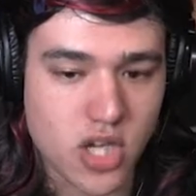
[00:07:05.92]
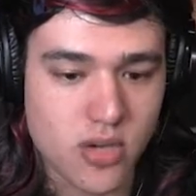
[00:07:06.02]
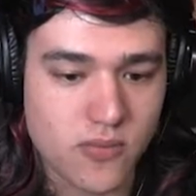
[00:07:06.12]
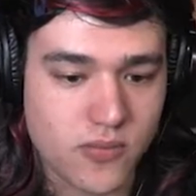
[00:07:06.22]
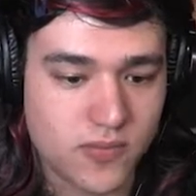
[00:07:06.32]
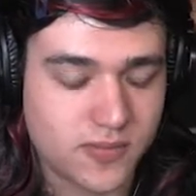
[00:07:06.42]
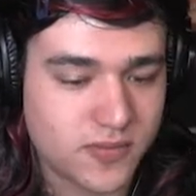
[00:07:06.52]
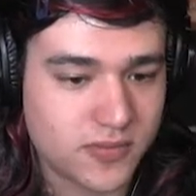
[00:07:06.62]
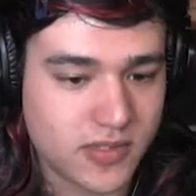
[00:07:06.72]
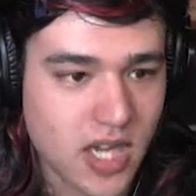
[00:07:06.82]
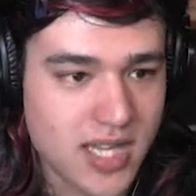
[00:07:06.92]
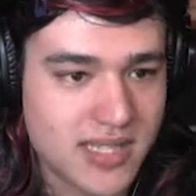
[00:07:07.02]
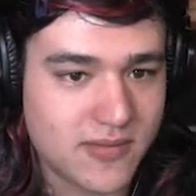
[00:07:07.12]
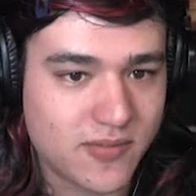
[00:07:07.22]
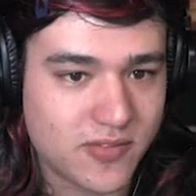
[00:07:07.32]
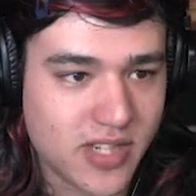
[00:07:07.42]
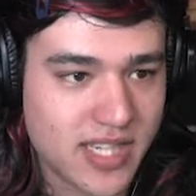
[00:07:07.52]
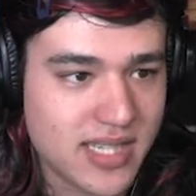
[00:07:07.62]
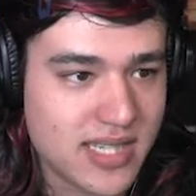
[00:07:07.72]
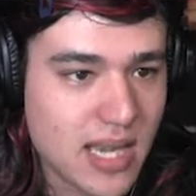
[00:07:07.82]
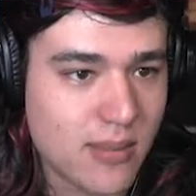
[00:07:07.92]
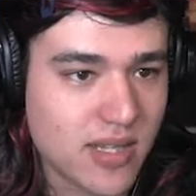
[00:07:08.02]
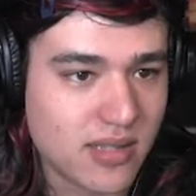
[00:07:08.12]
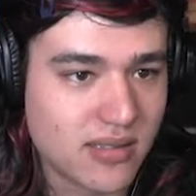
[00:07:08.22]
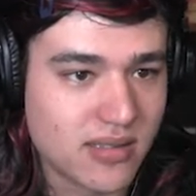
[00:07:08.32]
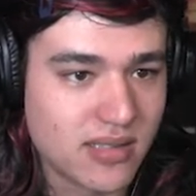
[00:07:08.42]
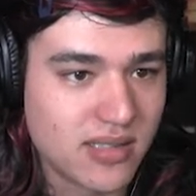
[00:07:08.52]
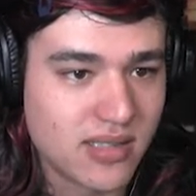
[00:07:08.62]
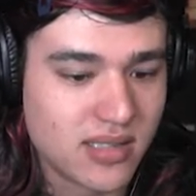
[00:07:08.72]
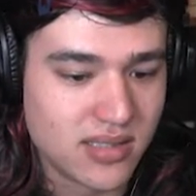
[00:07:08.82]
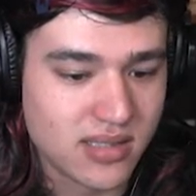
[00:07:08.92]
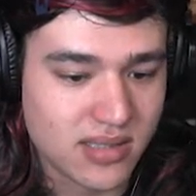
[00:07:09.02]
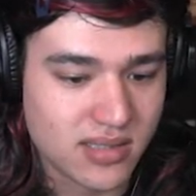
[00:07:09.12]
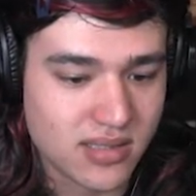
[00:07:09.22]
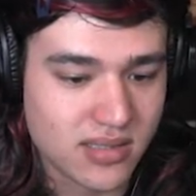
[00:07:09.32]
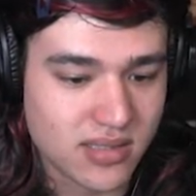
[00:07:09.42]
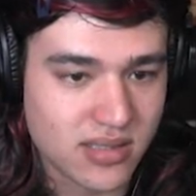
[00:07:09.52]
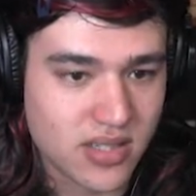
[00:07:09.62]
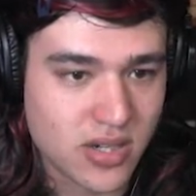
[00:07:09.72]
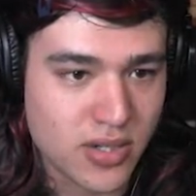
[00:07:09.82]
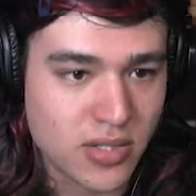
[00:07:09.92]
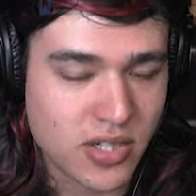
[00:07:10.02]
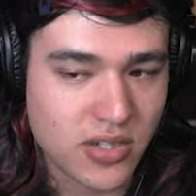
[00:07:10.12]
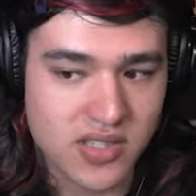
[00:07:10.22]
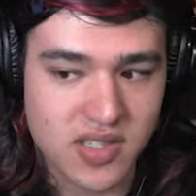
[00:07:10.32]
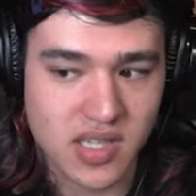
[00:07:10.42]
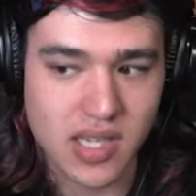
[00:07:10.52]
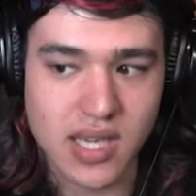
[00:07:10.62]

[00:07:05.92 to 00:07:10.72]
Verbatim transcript: don't! God freaking damn it! Don't turn on sticky